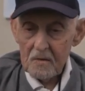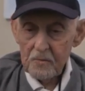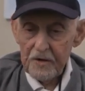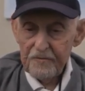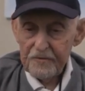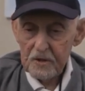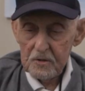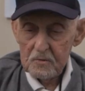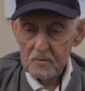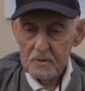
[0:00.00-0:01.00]
we
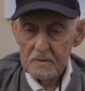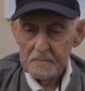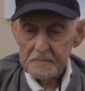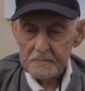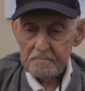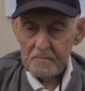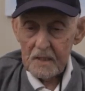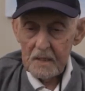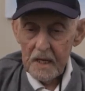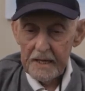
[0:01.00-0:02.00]
flew
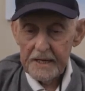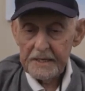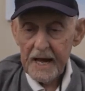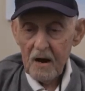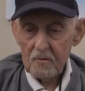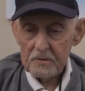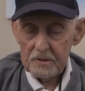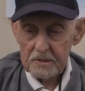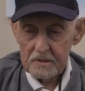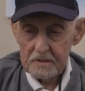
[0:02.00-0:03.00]
eight
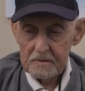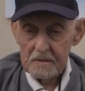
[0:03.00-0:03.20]
hours,